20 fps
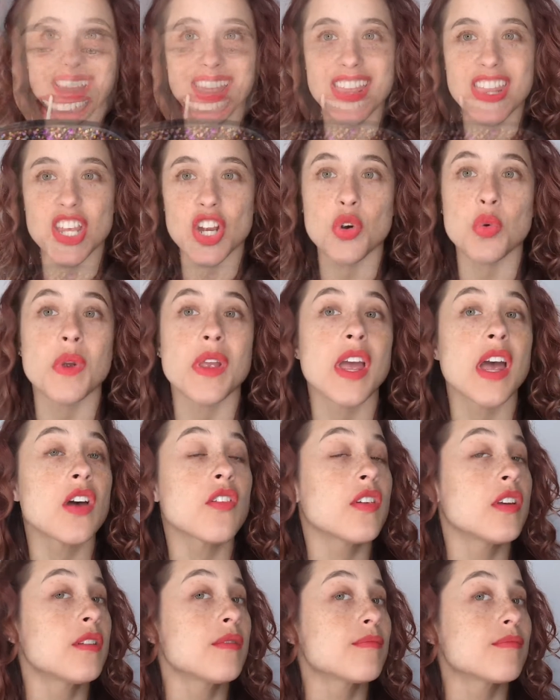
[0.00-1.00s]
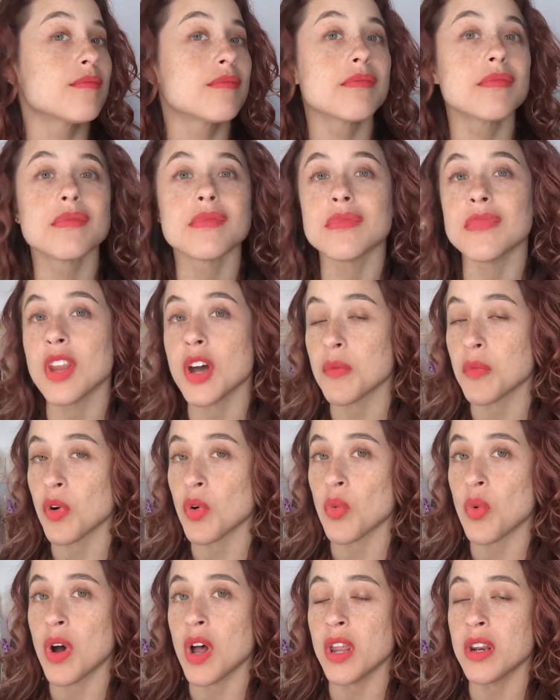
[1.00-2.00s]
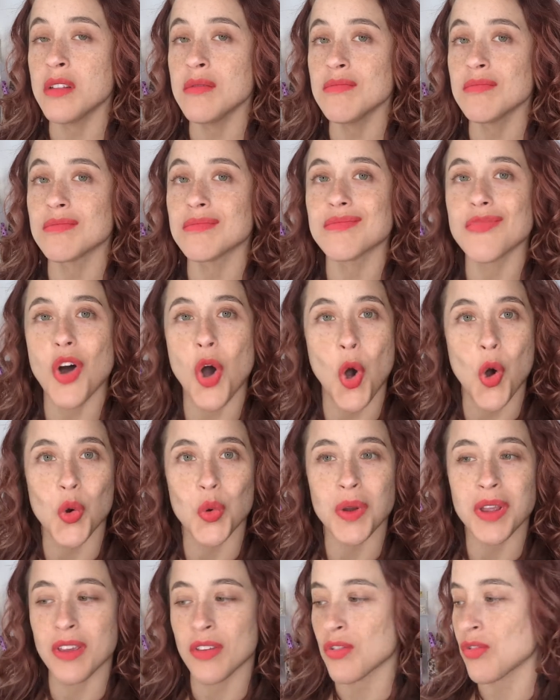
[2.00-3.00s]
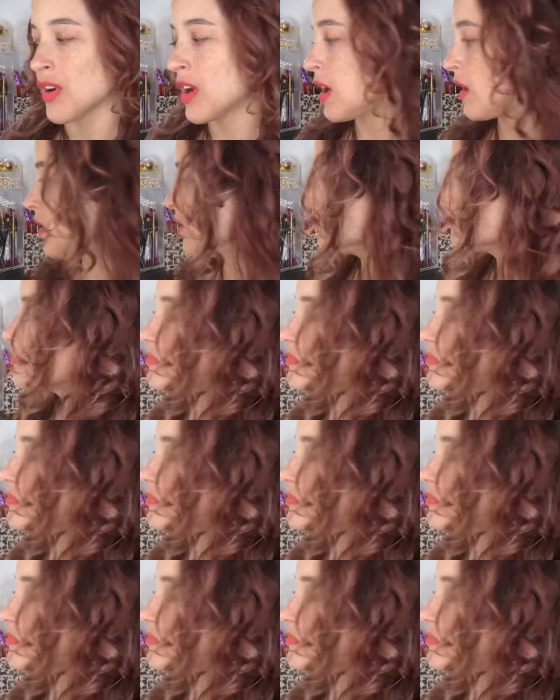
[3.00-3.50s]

There we have it. Number 1, Always Red.